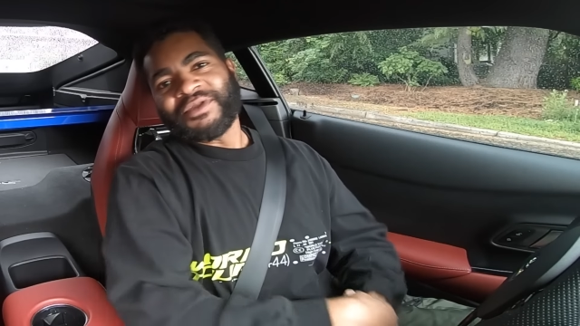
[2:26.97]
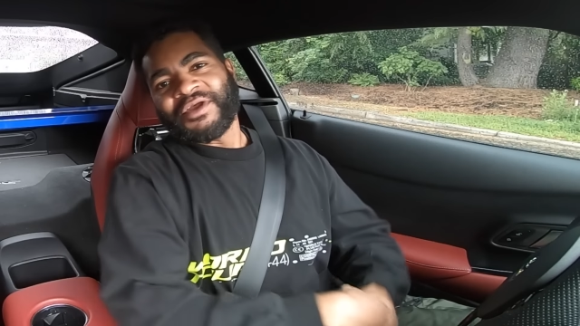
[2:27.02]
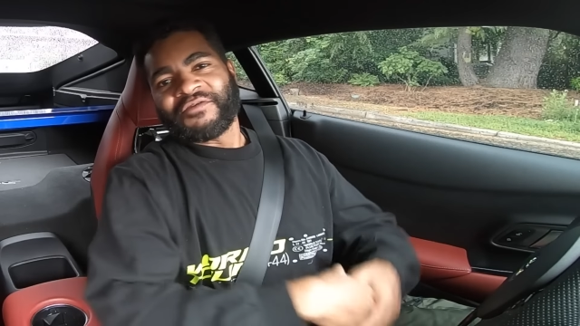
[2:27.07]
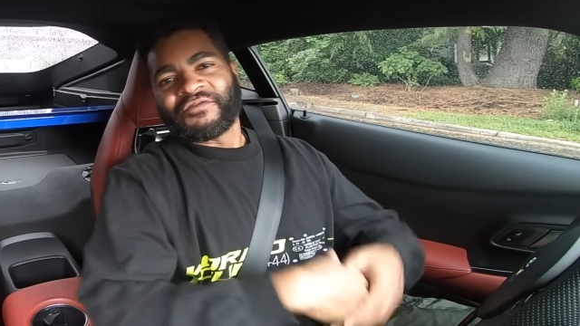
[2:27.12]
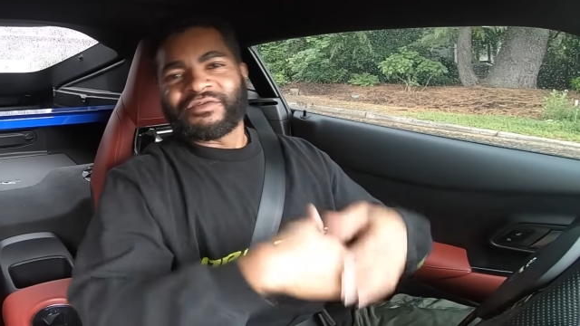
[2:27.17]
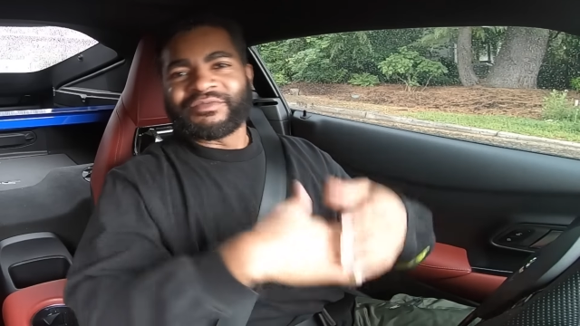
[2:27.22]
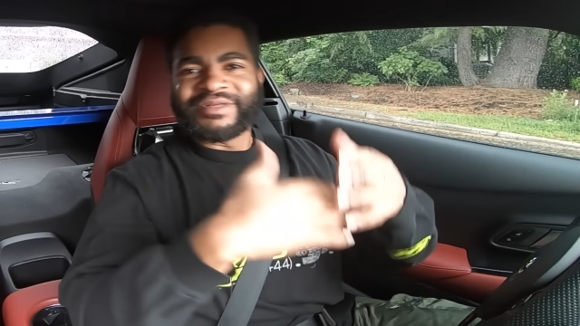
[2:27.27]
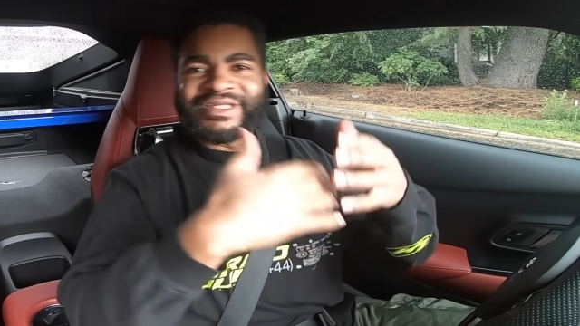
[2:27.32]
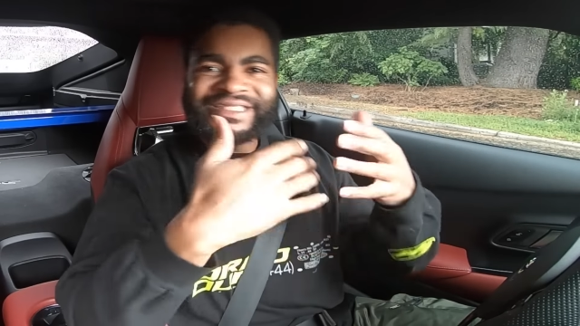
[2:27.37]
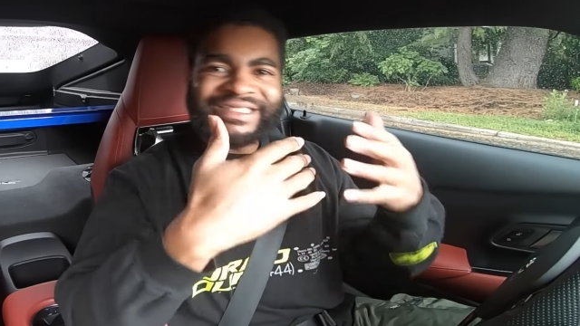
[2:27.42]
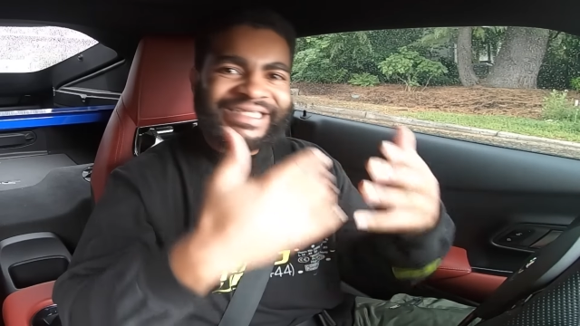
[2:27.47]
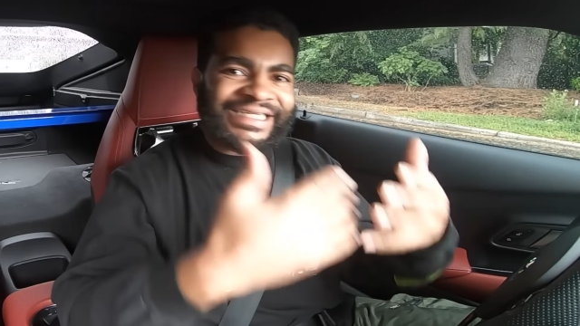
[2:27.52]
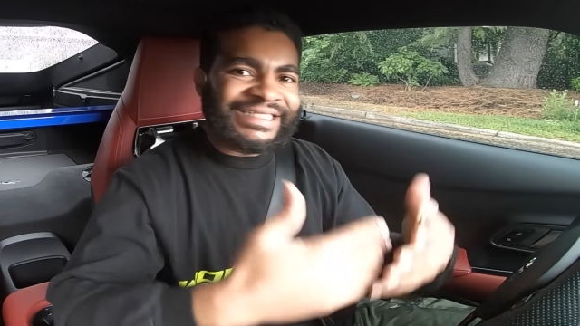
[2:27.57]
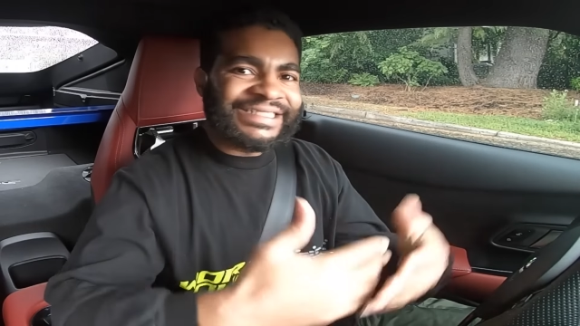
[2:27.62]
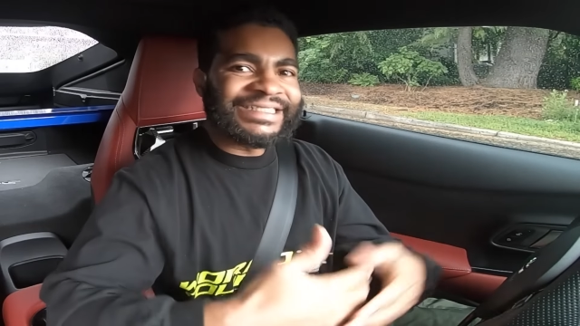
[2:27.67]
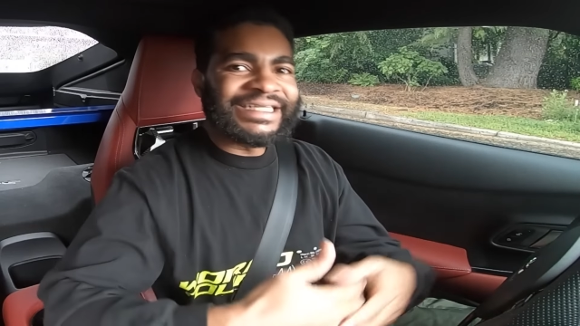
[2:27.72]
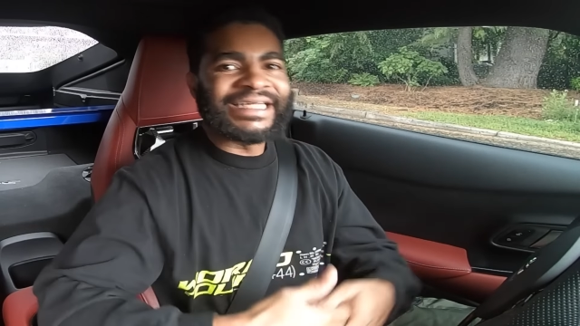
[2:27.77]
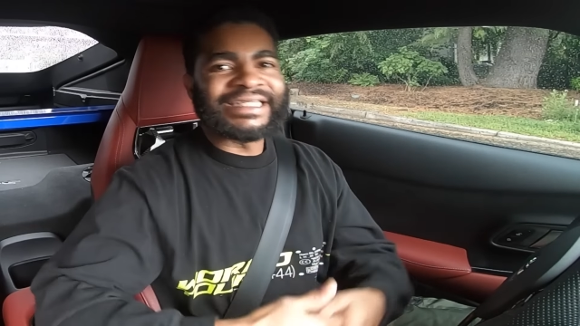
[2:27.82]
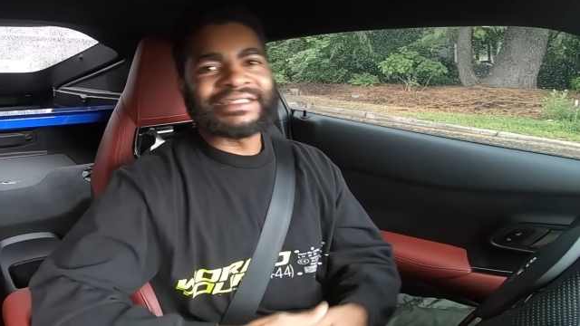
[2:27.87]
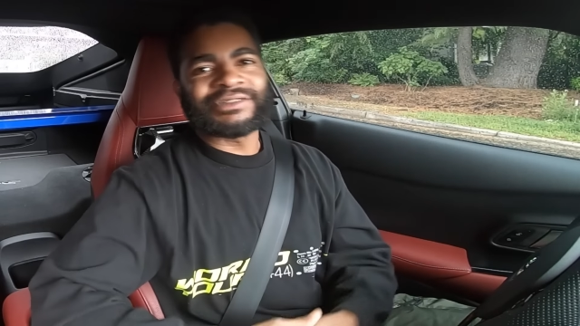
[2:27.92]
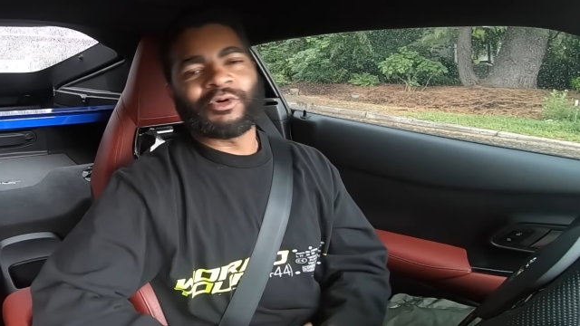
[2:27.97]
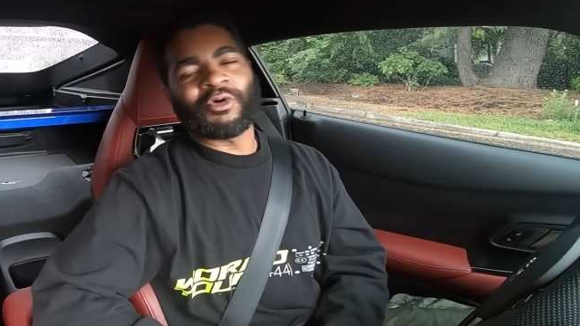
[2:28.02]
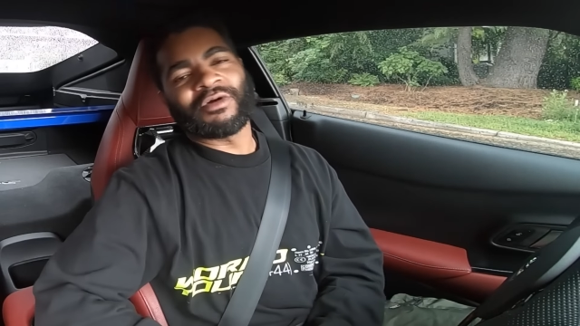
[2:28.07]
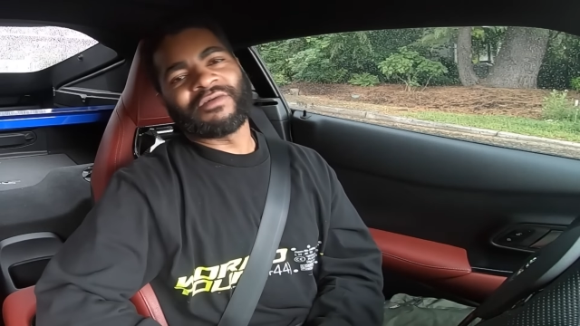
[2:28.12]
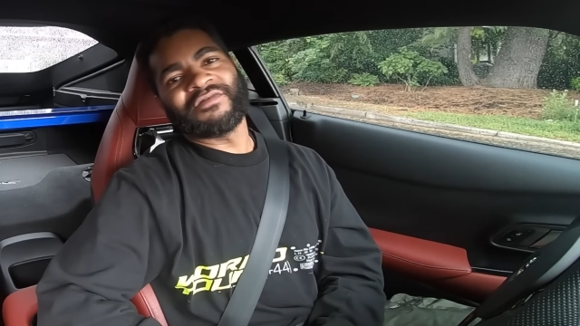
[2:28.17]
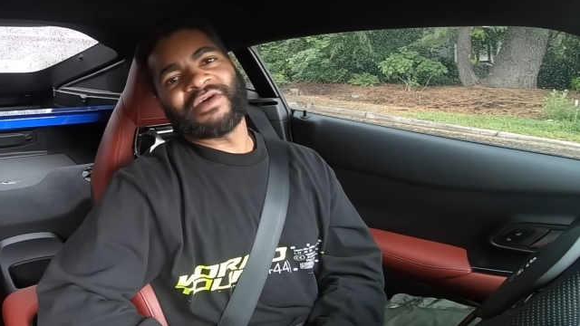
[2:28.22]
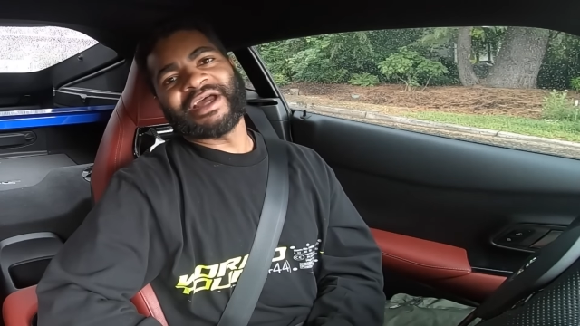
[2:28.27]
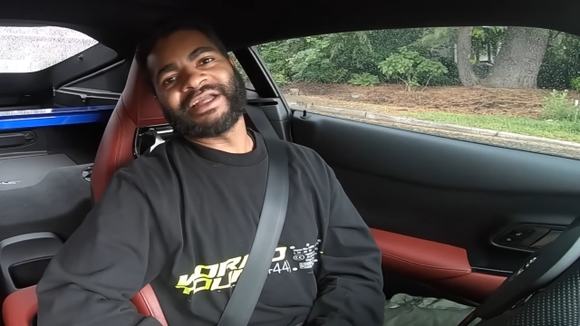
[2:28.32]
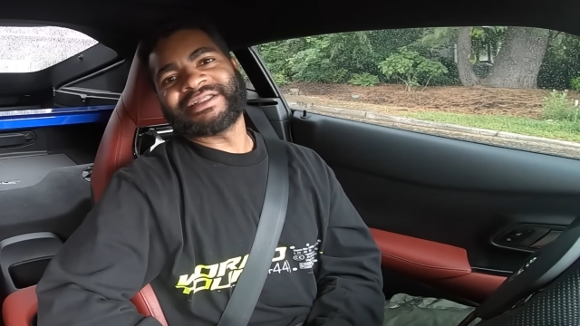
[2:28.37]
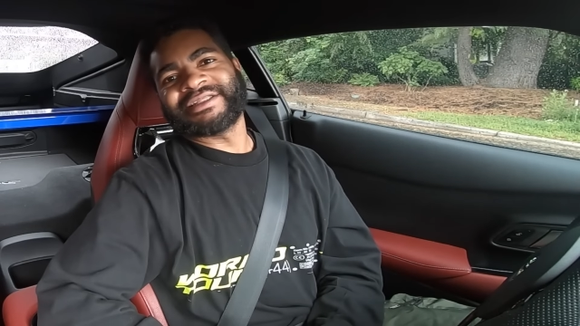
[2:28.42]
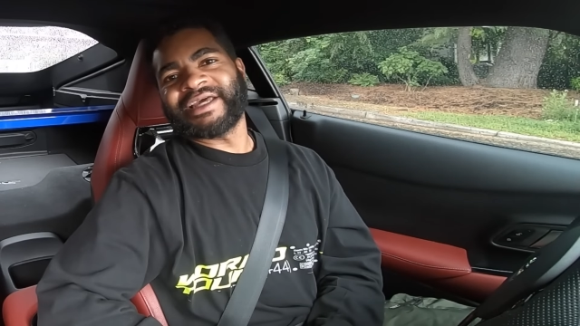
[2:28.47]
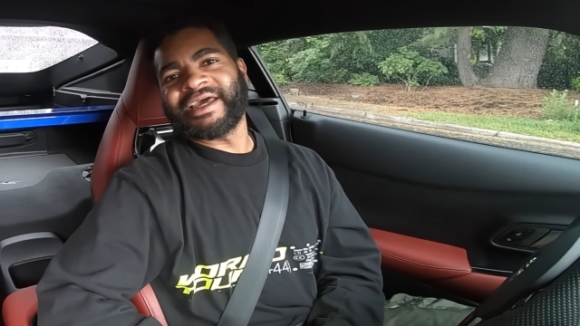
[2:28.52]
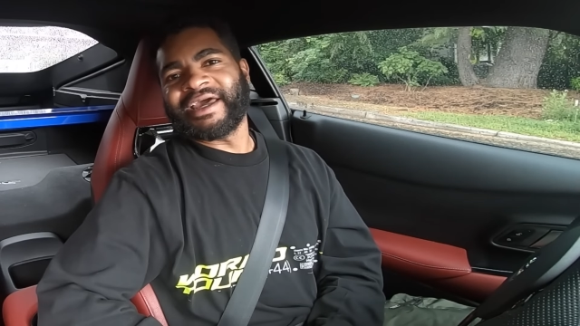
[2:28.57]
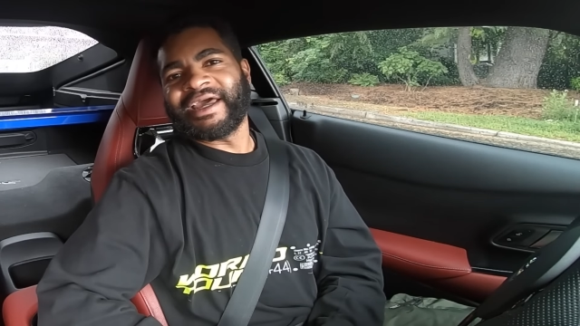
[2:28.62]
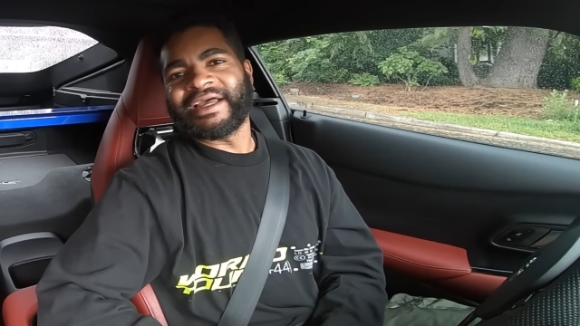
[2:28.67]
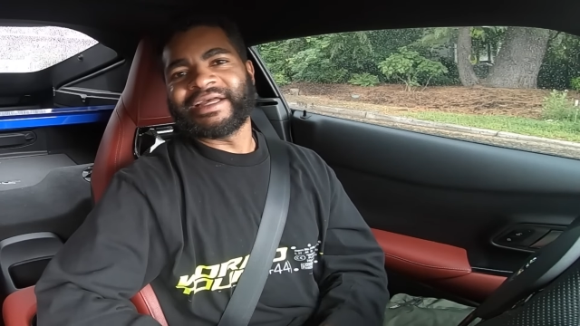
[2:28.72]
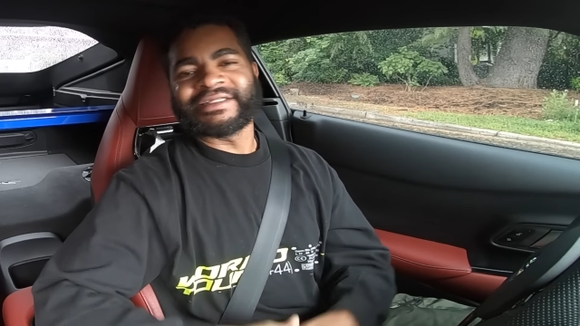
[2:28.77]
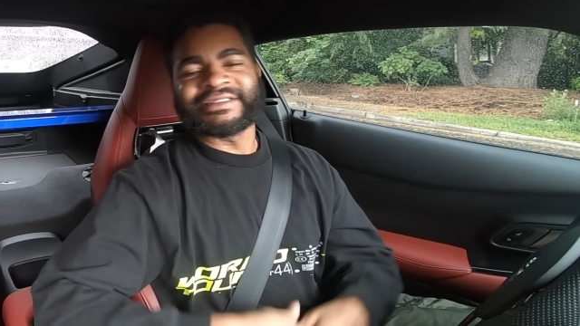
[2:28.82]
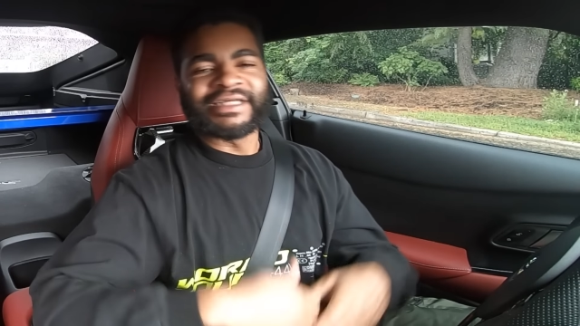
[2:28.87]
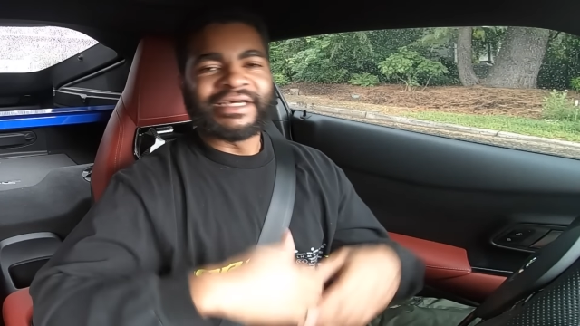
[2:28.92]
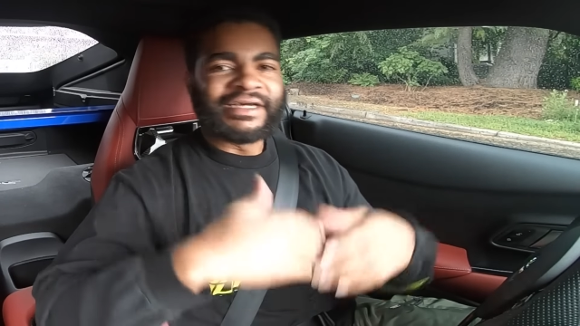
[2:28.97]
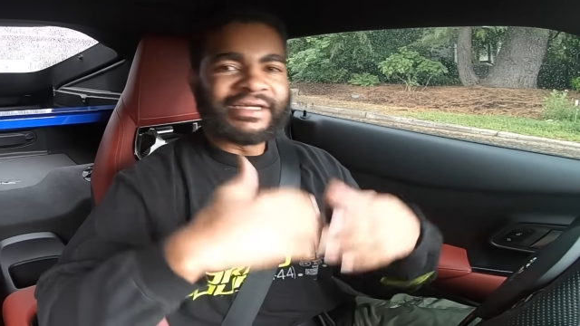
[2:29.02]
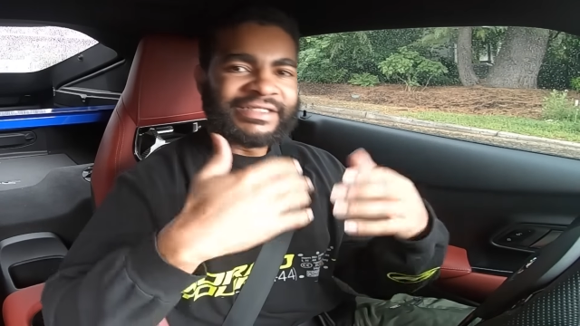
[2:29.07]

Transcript: from the C6 Corvette days,